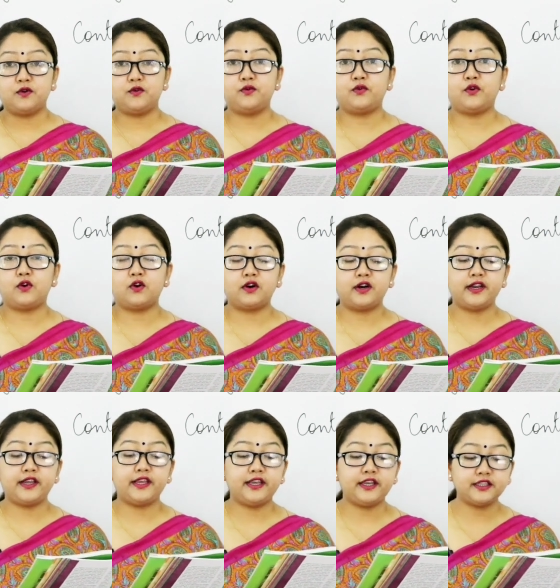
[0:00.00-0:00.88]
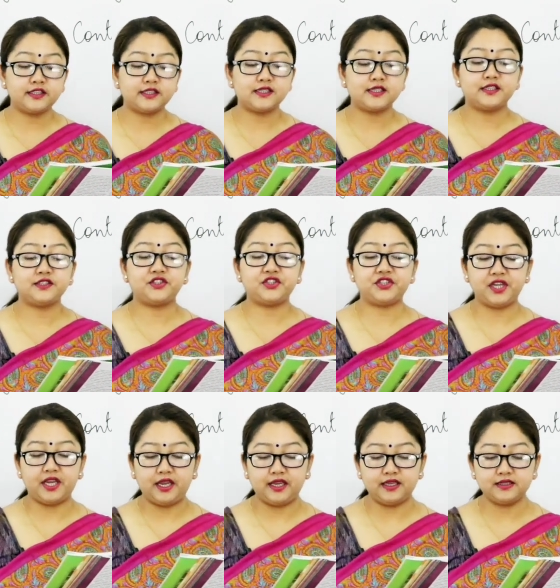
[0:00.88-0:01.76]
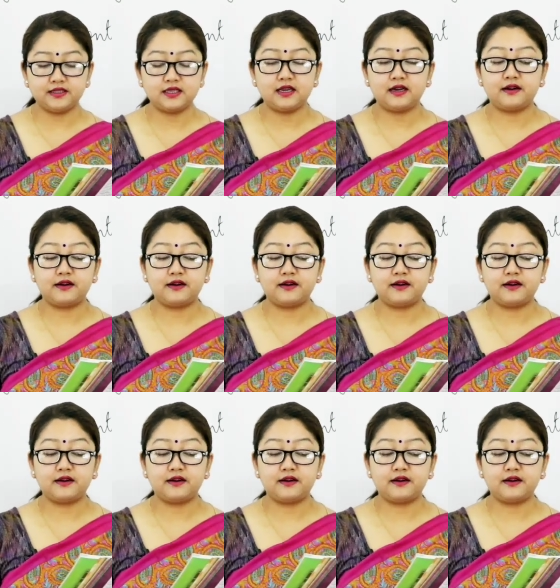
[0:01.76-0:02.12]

For each change,